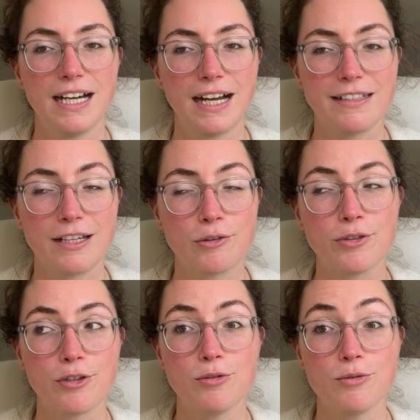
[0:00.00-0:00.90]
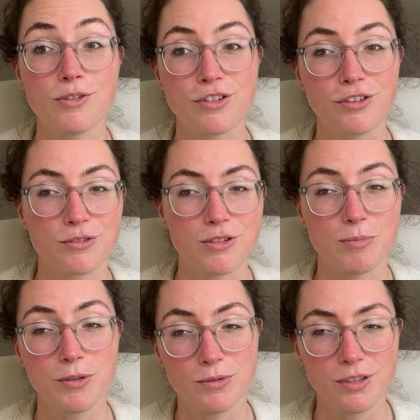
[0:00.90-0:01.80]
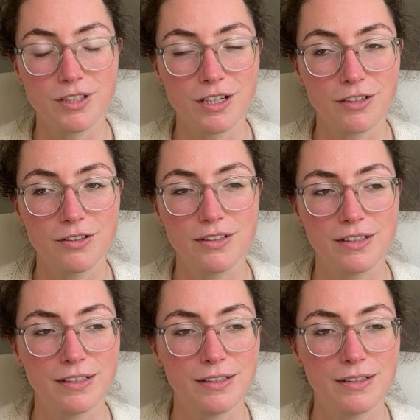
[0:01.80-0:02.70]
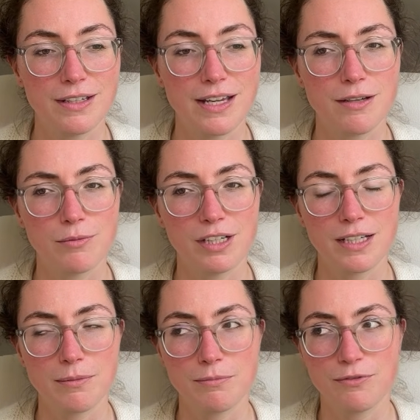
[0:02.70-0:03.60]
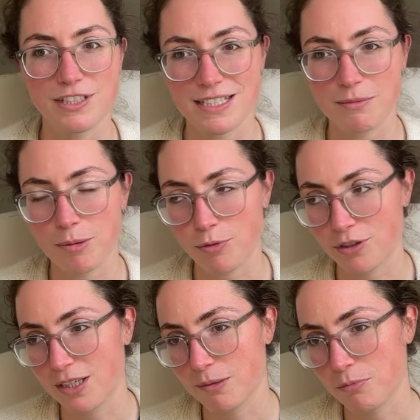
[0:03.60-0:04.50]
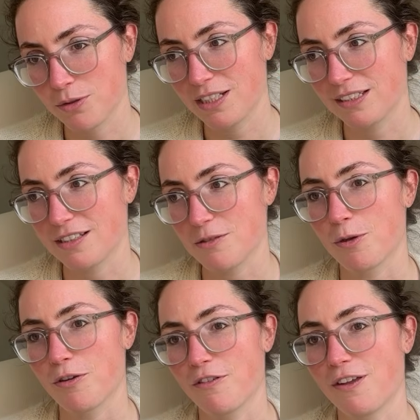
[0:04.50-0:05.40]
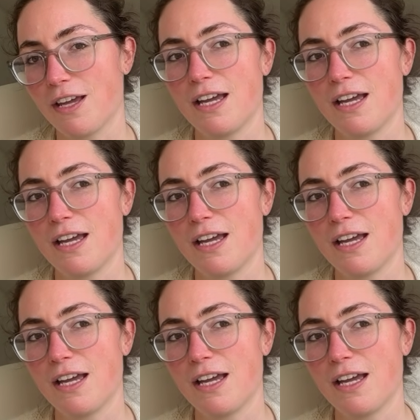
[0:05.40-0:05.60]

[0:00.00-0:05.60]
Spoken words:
I now know who is going to contribute to the yarn, and when I'm visiting my brother in Munich this month,